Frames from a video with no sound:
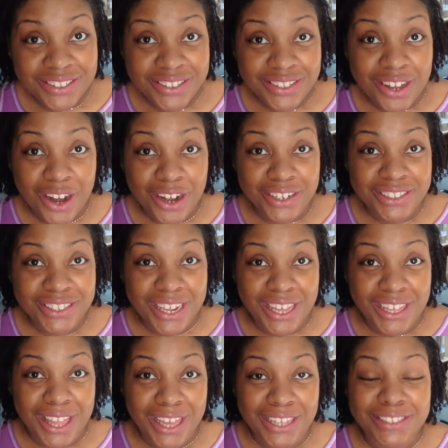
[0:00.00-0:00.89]
starting
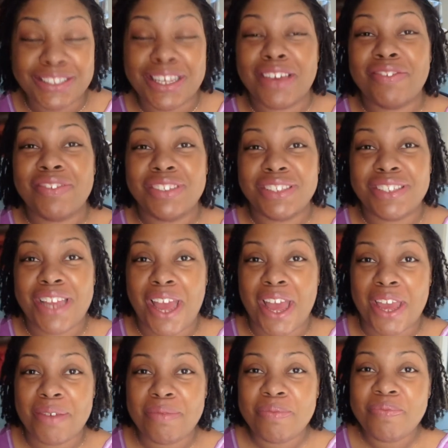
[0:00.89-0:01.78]
daylight savings
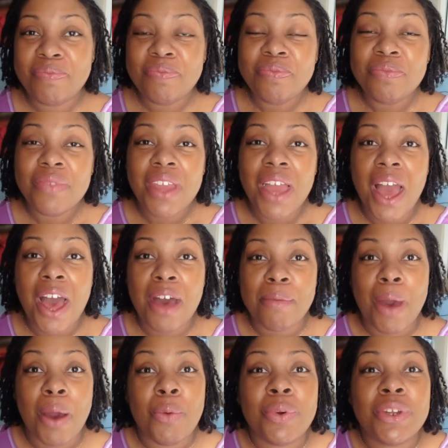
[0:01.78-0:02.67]
time.
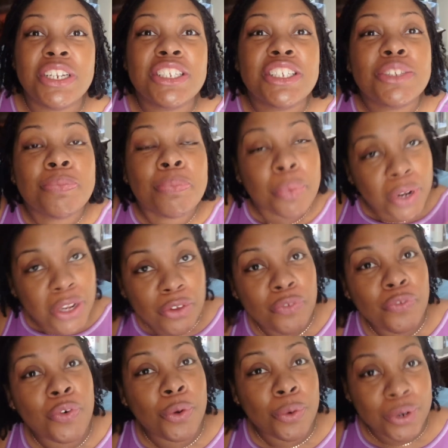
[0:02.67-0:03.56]
Um, I wanted to spring
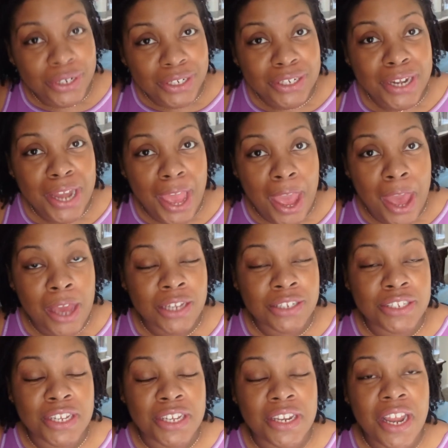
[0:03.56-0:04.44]
forward into
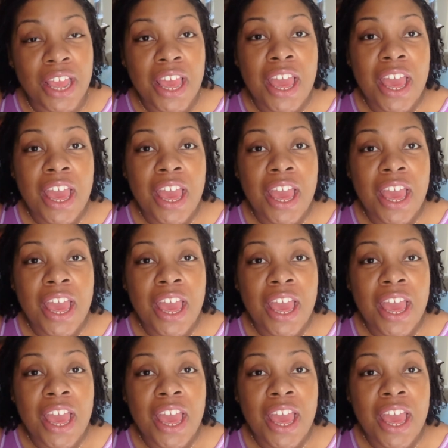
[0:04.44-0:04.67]
action,